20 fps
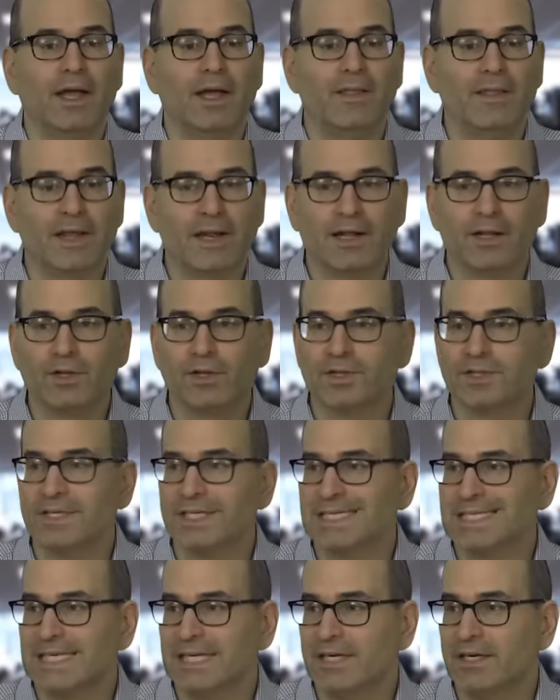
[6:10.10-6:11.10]
And then I look
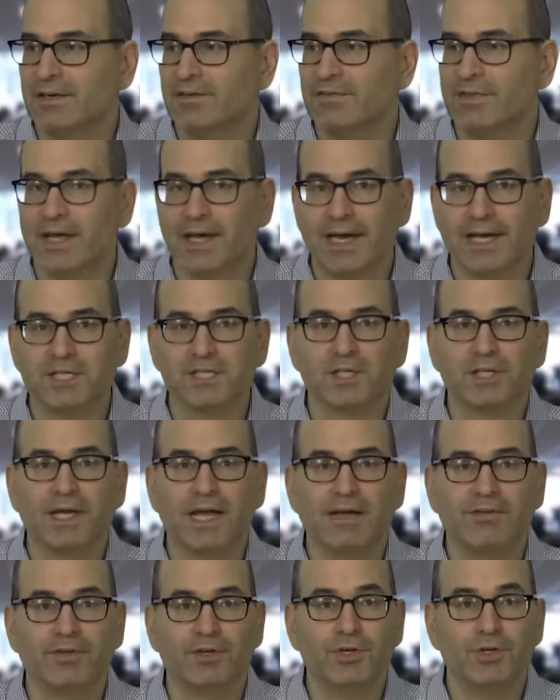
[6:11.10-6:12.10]
to see if they actually
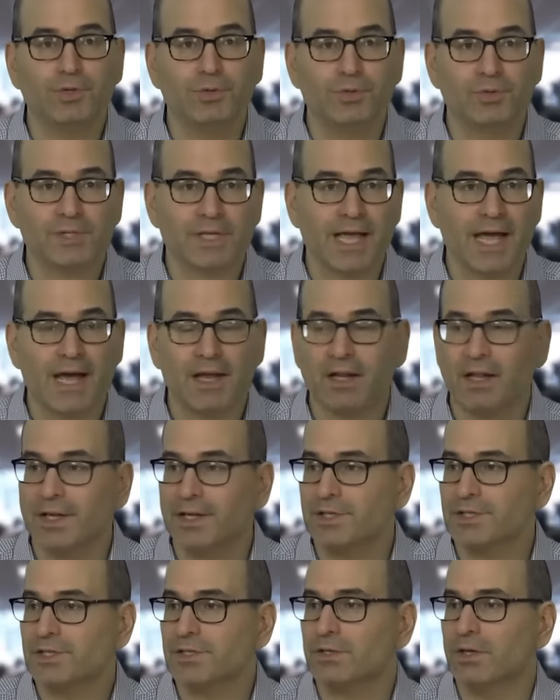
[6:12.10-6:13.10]
have a news
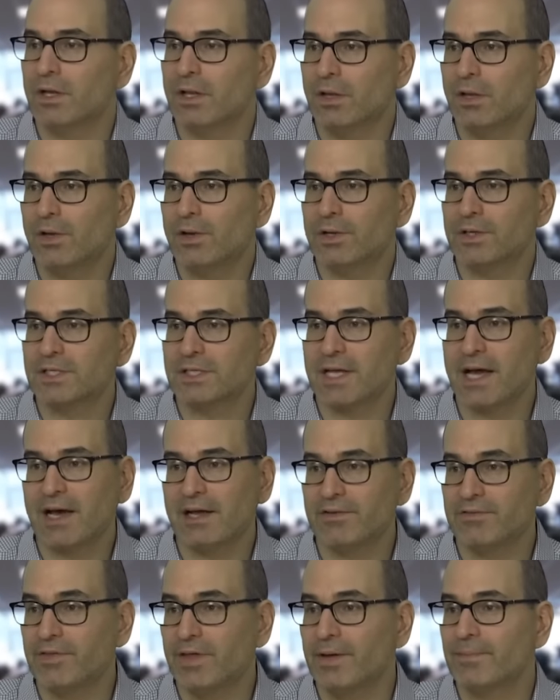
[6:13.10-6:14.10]
catalyst
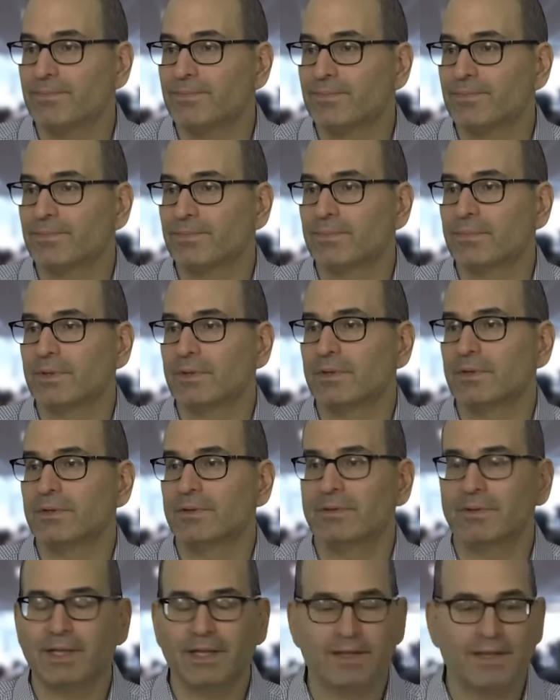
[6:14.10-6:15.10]
alongside of them.
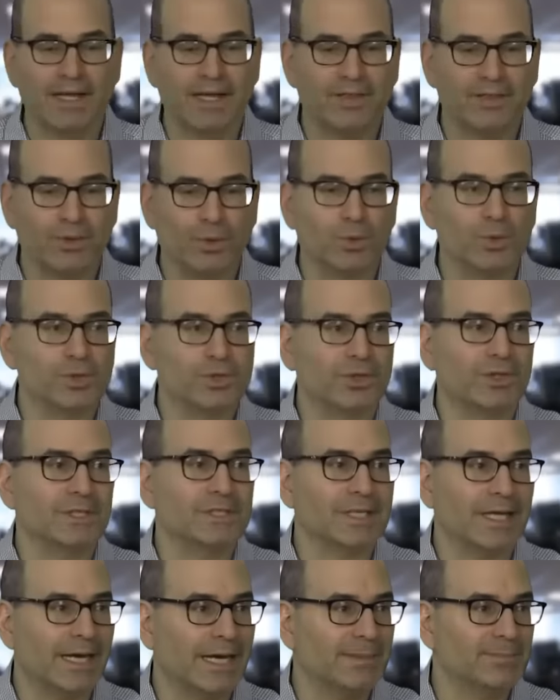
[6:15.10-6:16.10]
That, that those are the
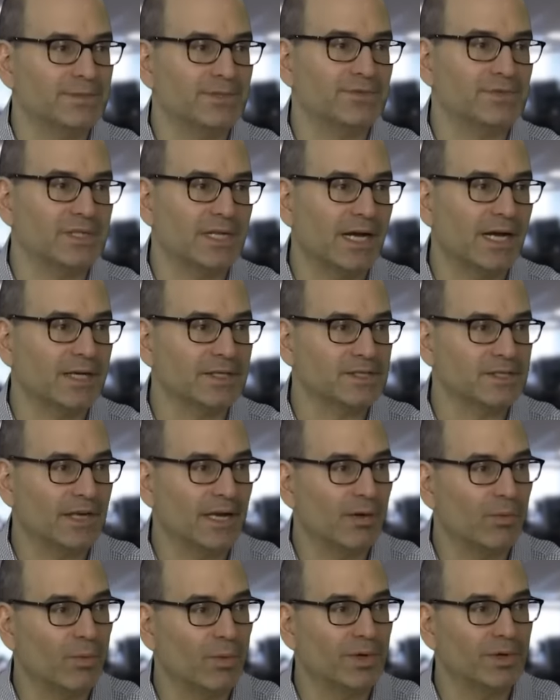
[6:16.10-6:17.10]
types of stocks that
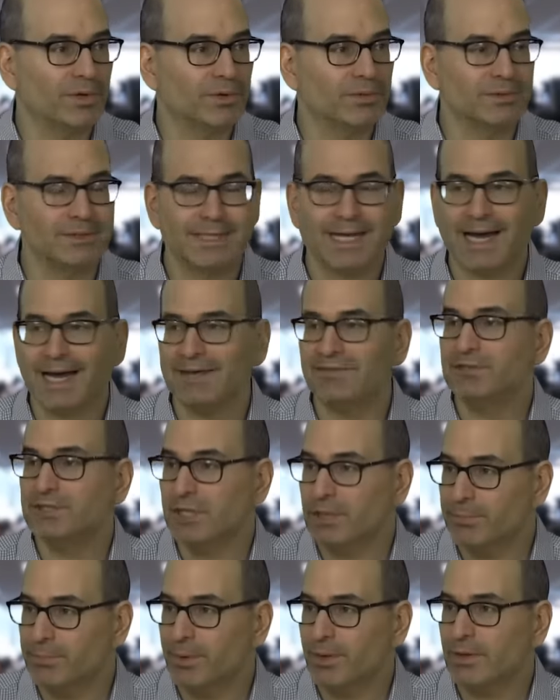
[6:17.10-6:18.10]
I want to dive
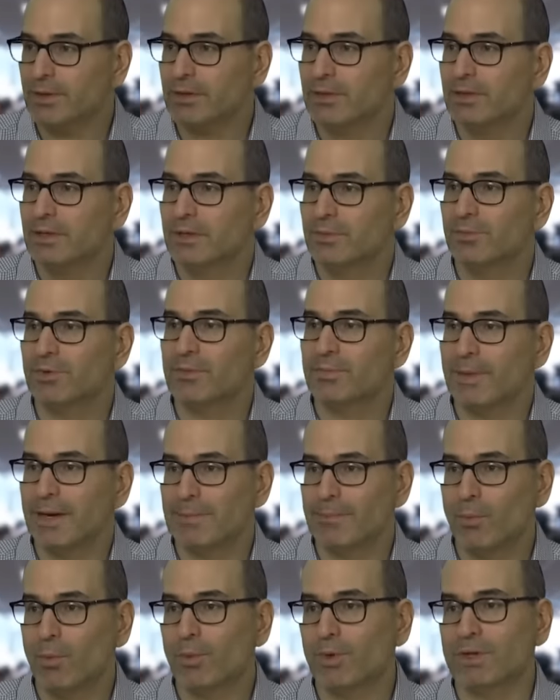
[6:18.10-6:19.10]
deeper with my
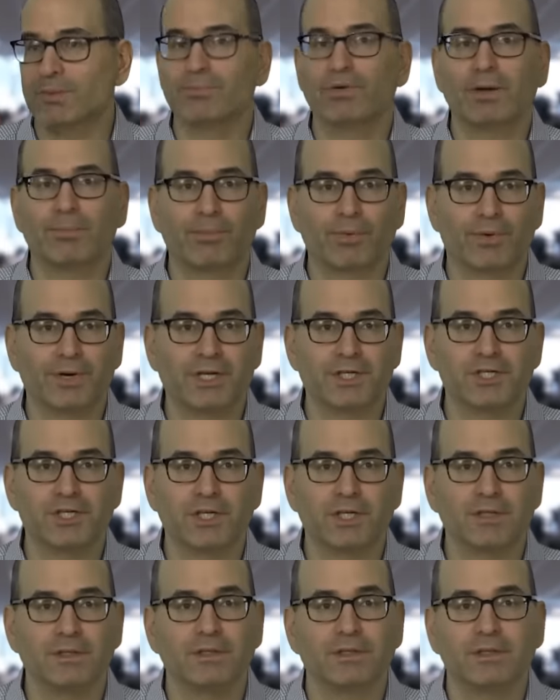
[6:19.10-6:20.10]
morning
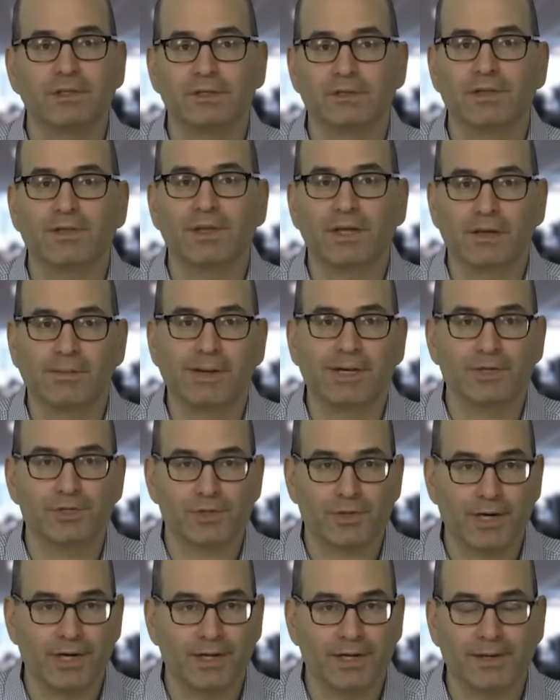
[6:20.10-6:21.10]
preparation to think about
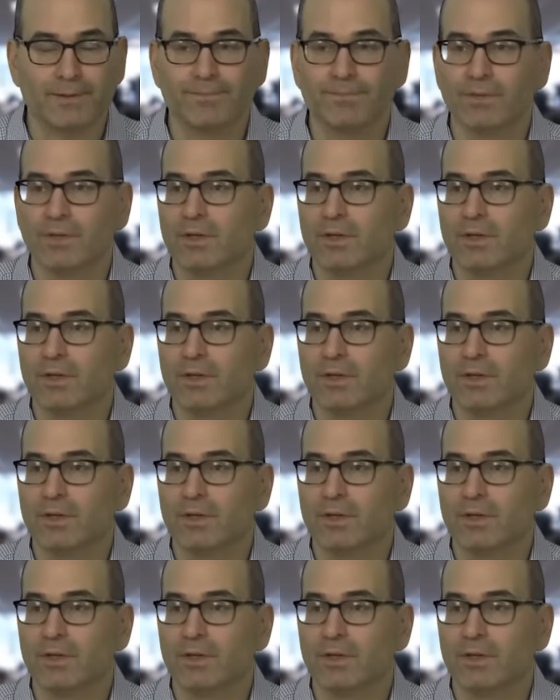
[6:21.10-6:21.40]
trading.